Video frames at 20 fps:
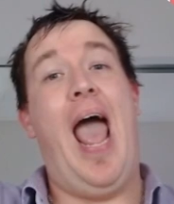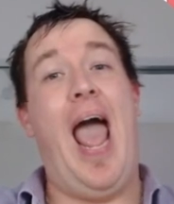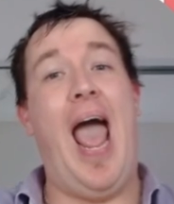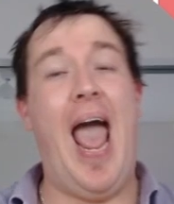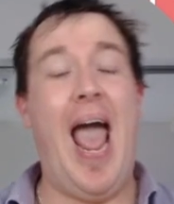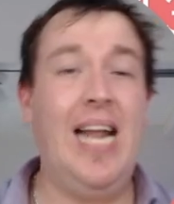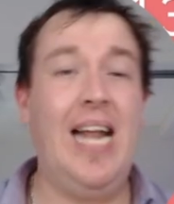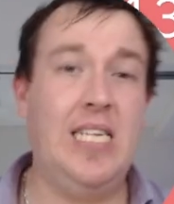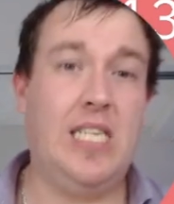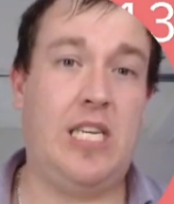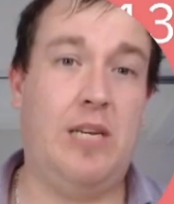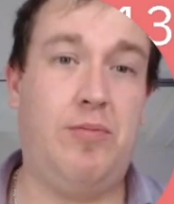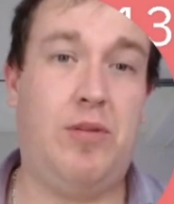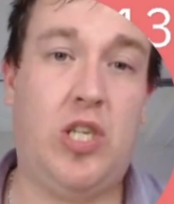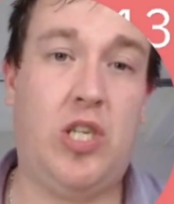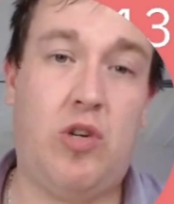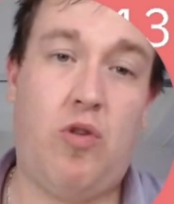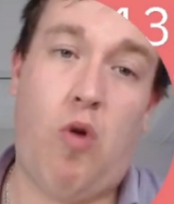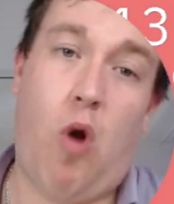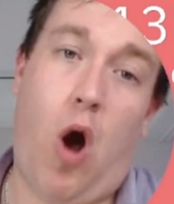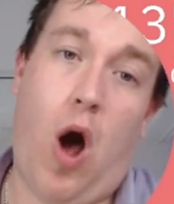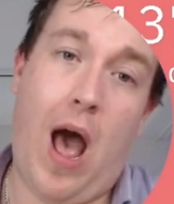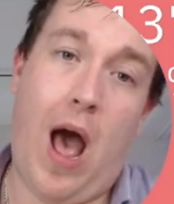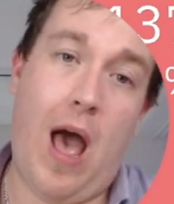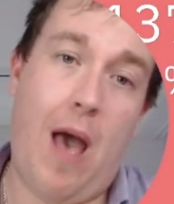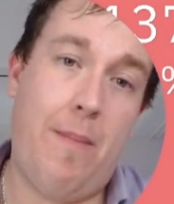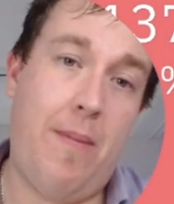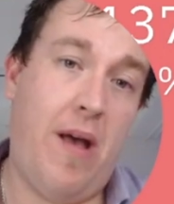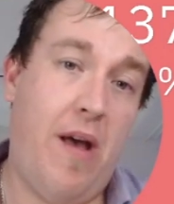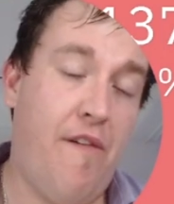and
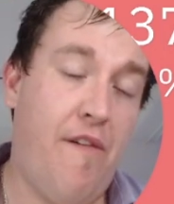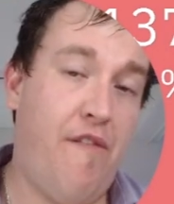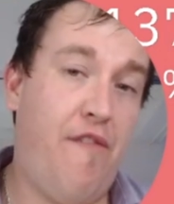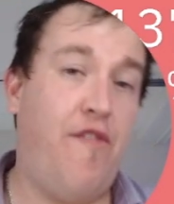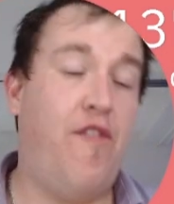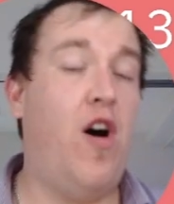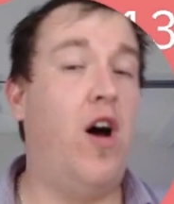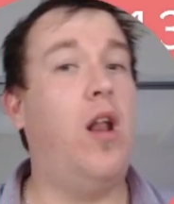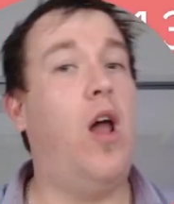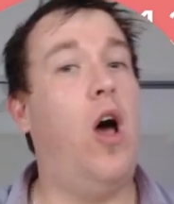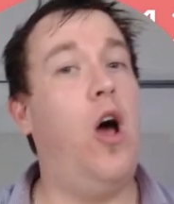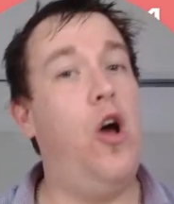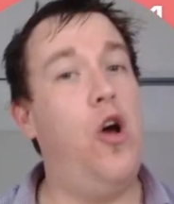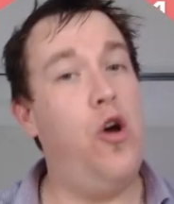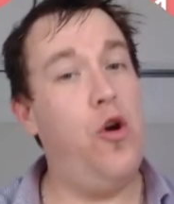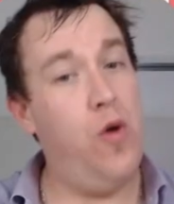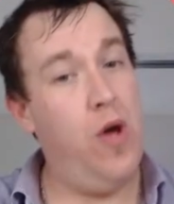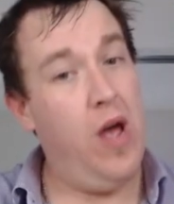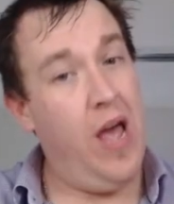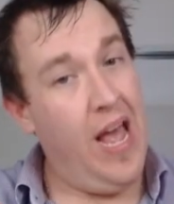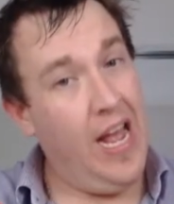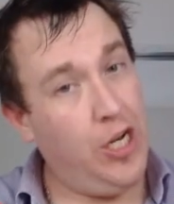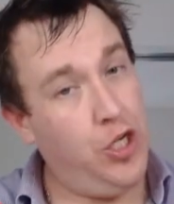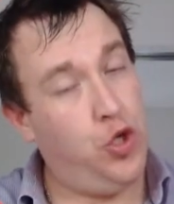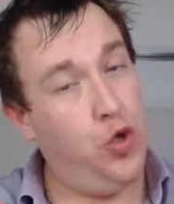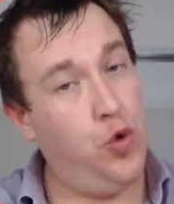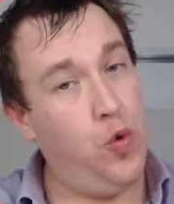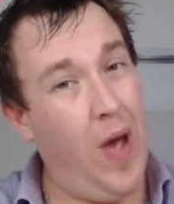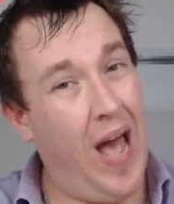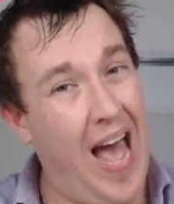subscribe, follow,
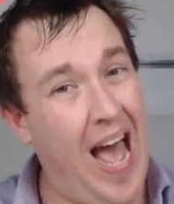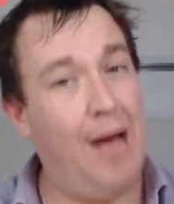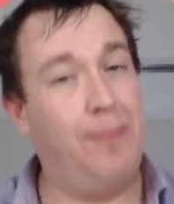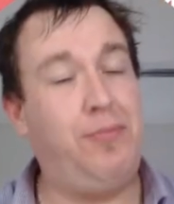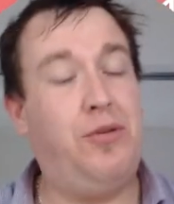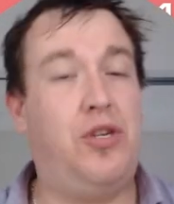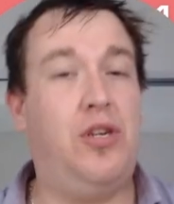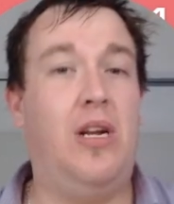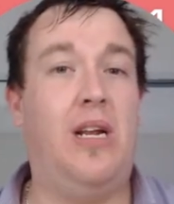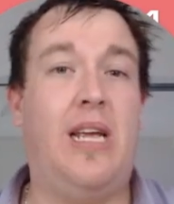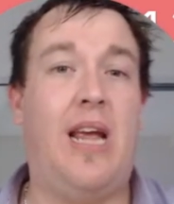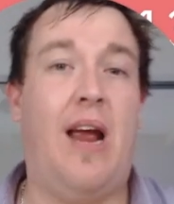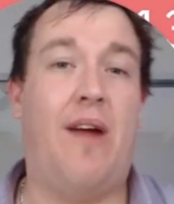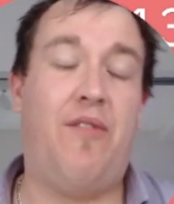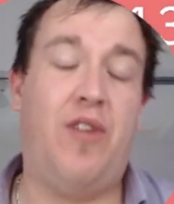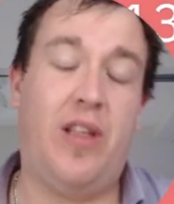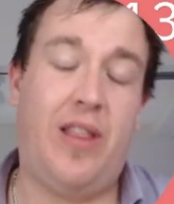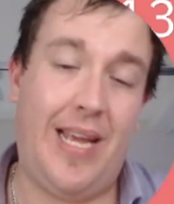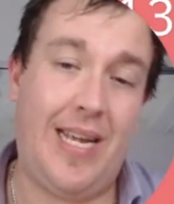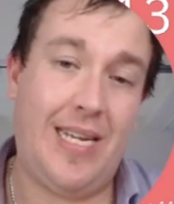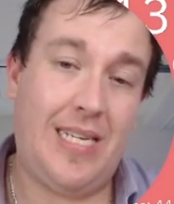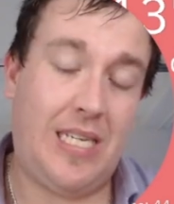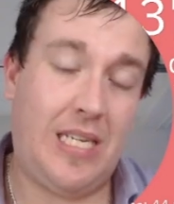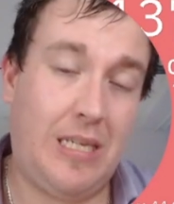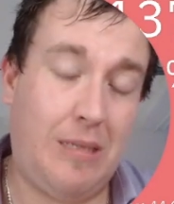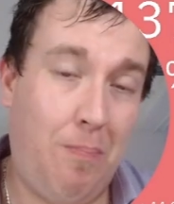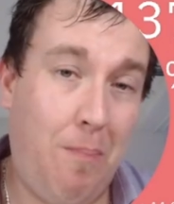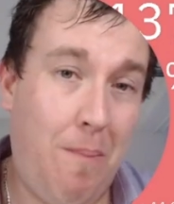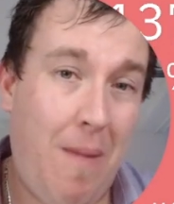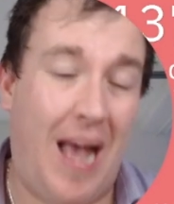do absolutely everything,
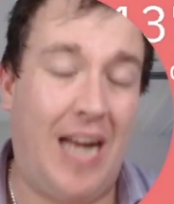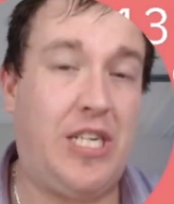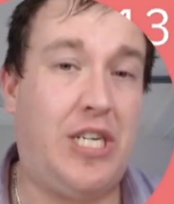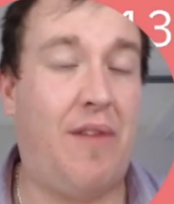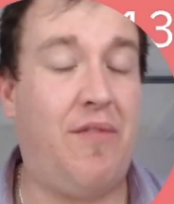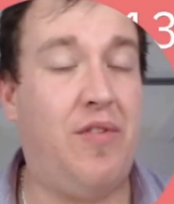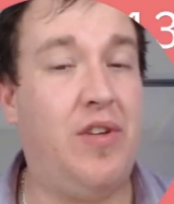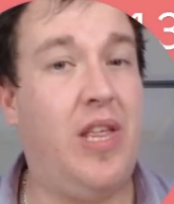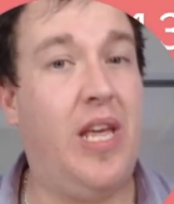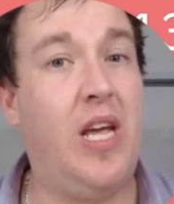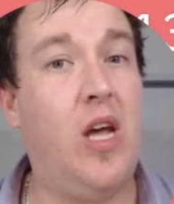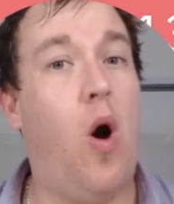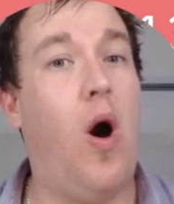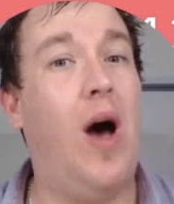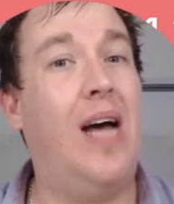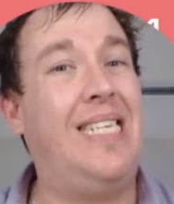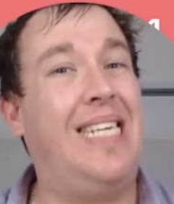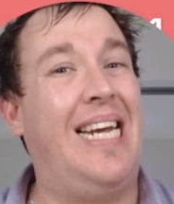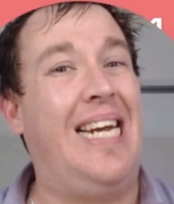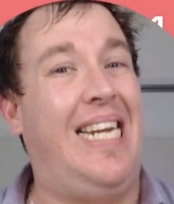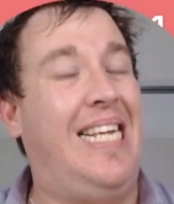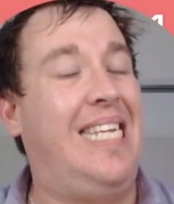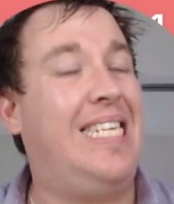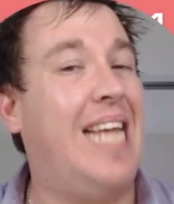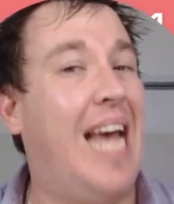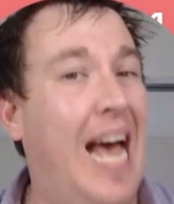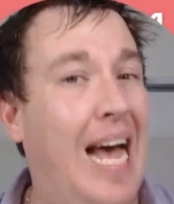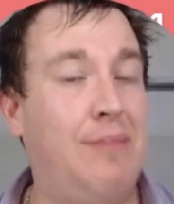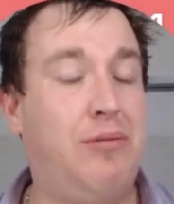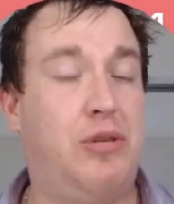smash everything, guys. It is
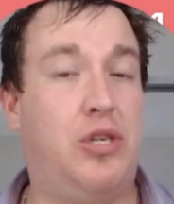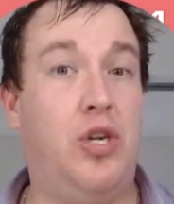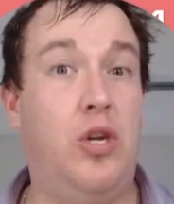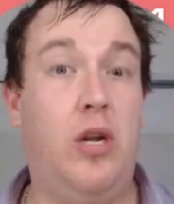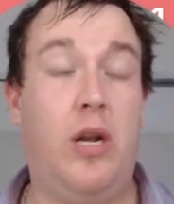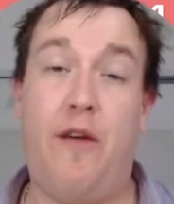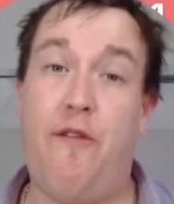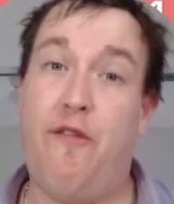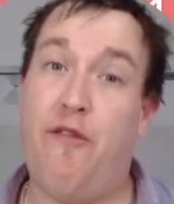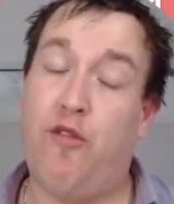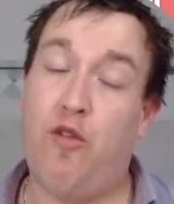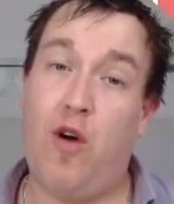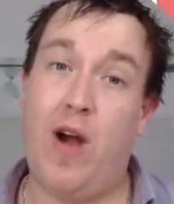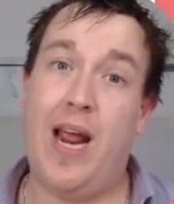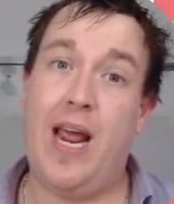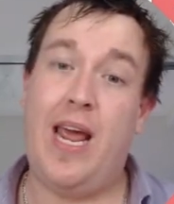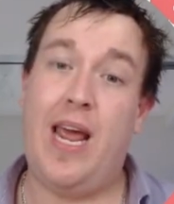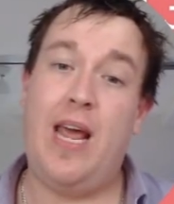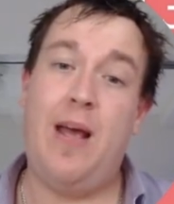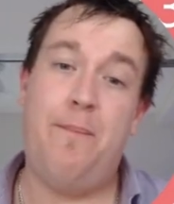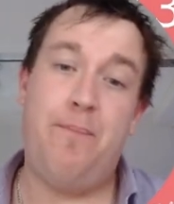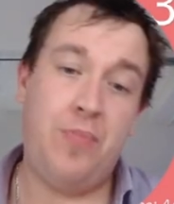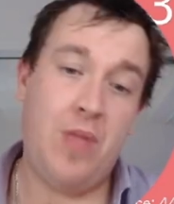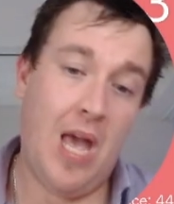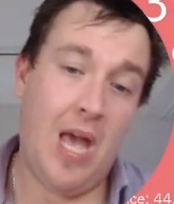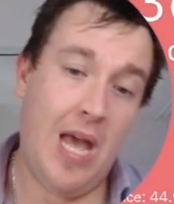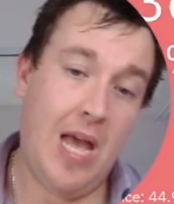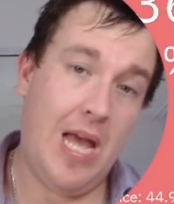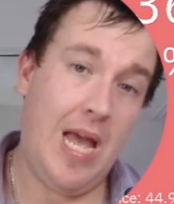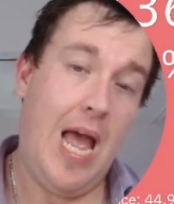absolutely free.
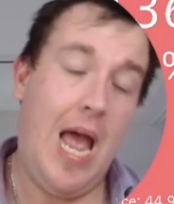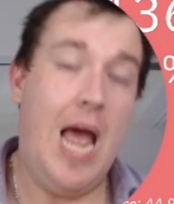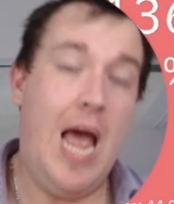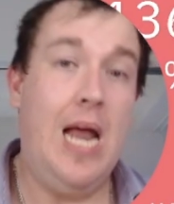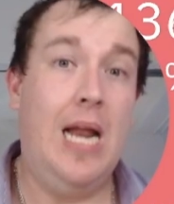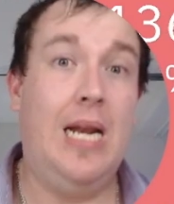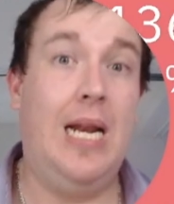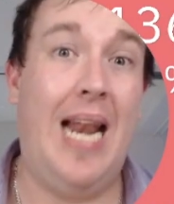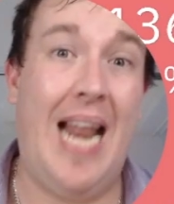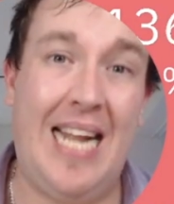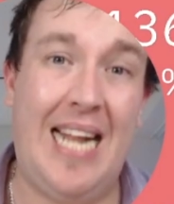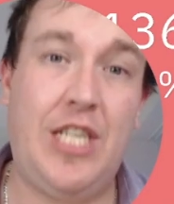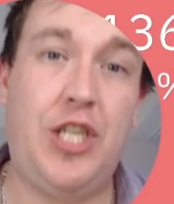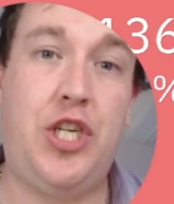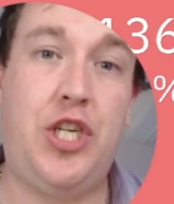Let's